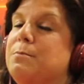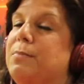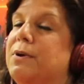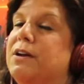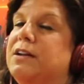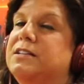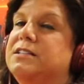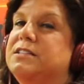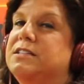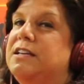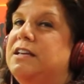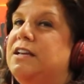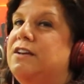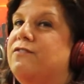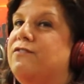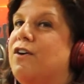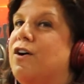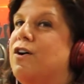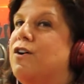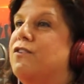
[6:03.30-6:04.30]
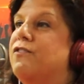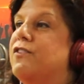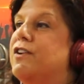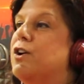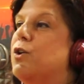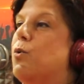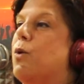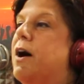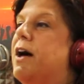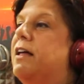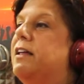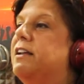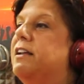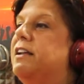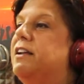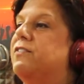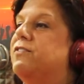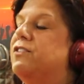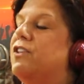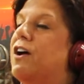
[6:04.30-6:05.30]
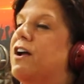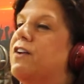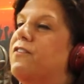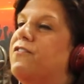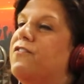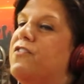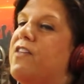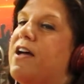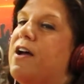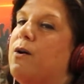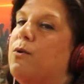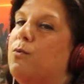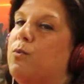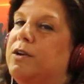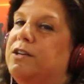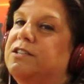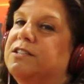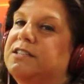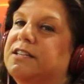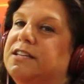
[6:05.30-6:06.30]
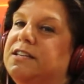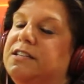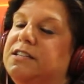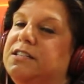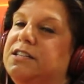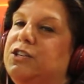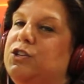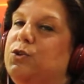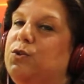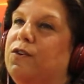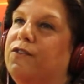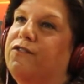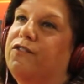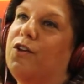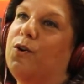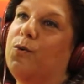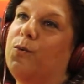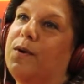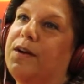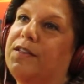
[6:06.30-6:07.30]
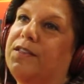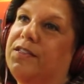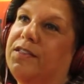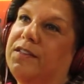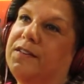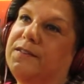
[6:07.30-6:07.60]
but it's the evolving quality of life that we just continue to flow with.